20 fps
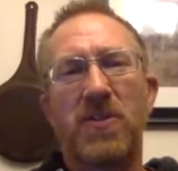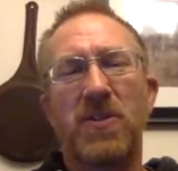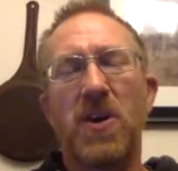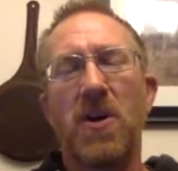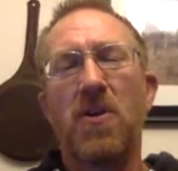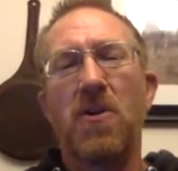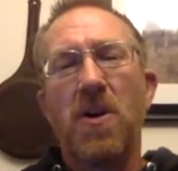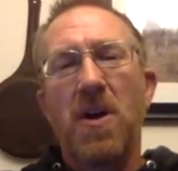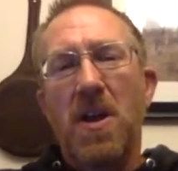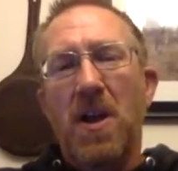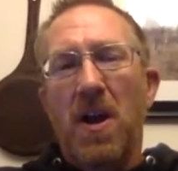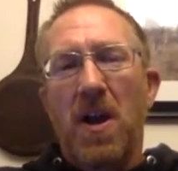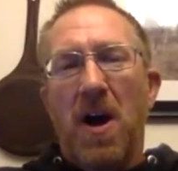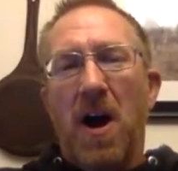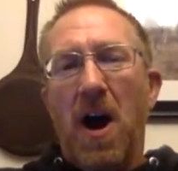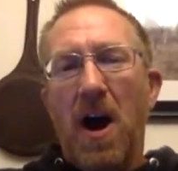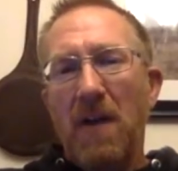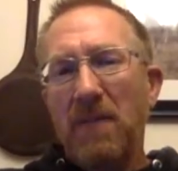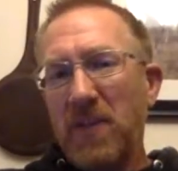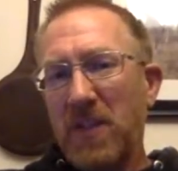So
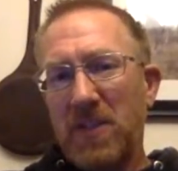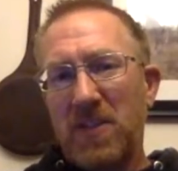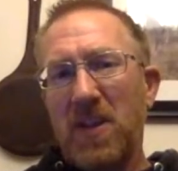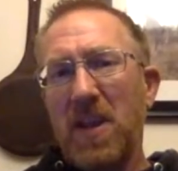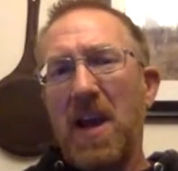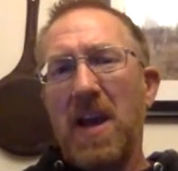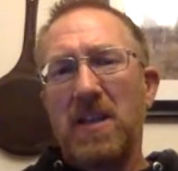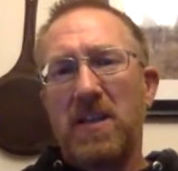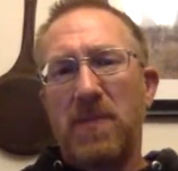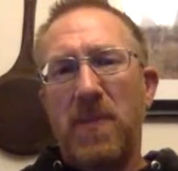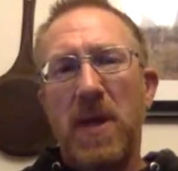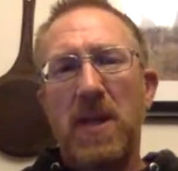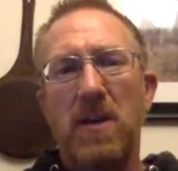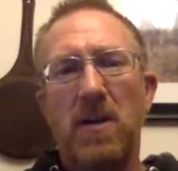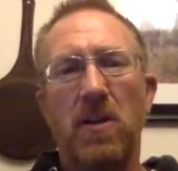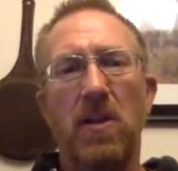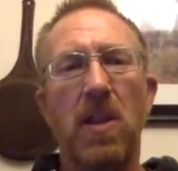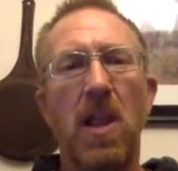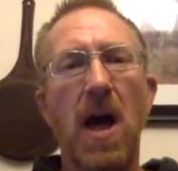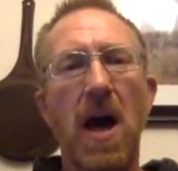obviously, I spend a
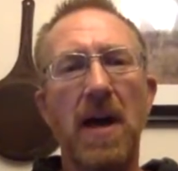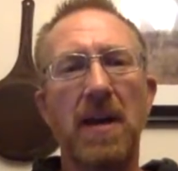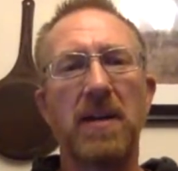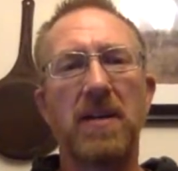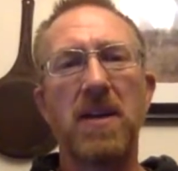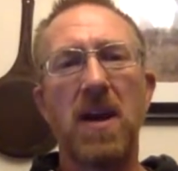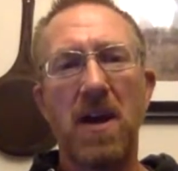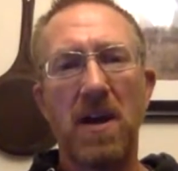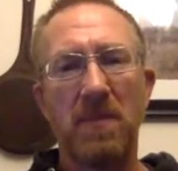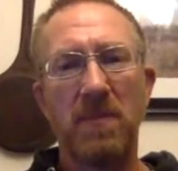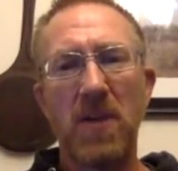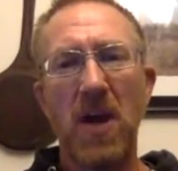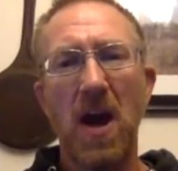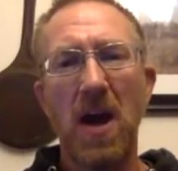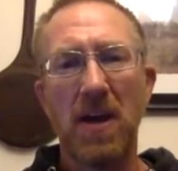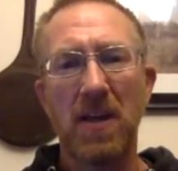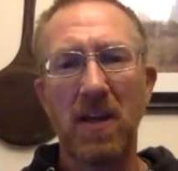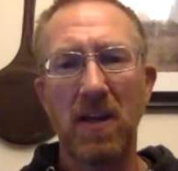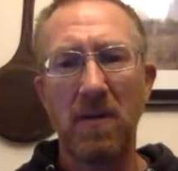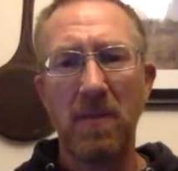lot of time
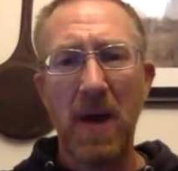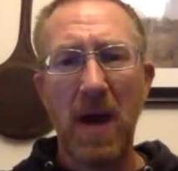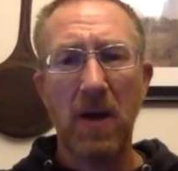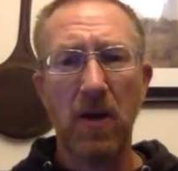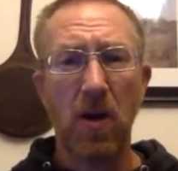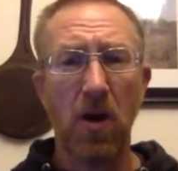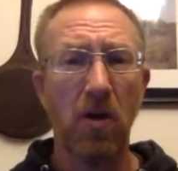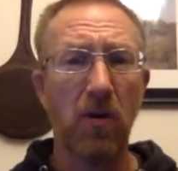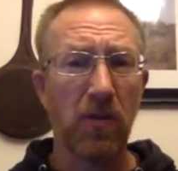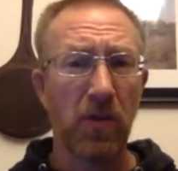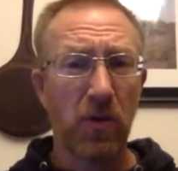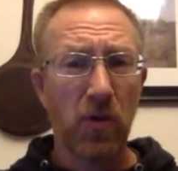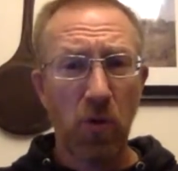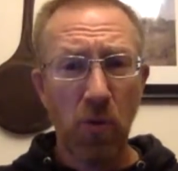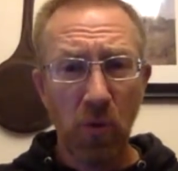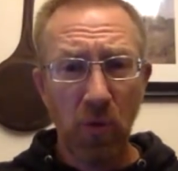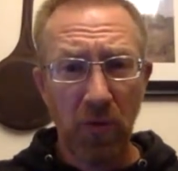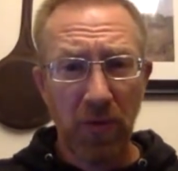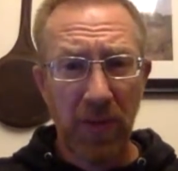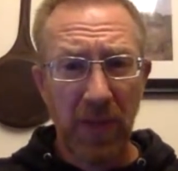talking about all the
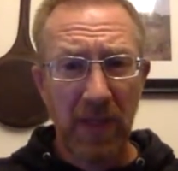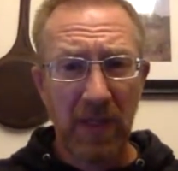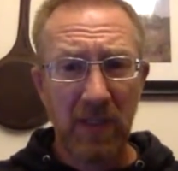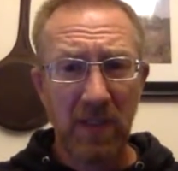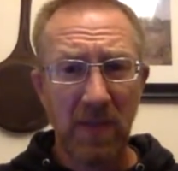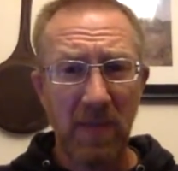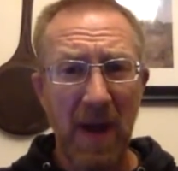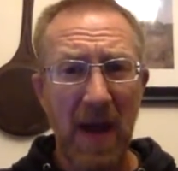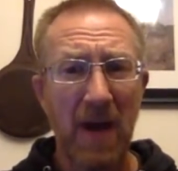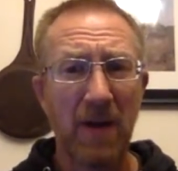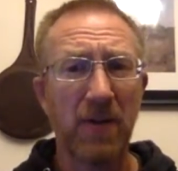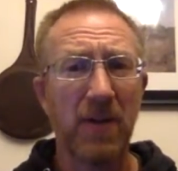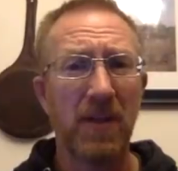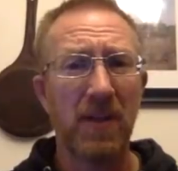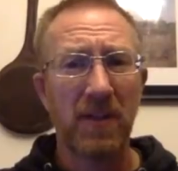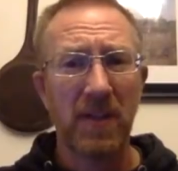cool things about it,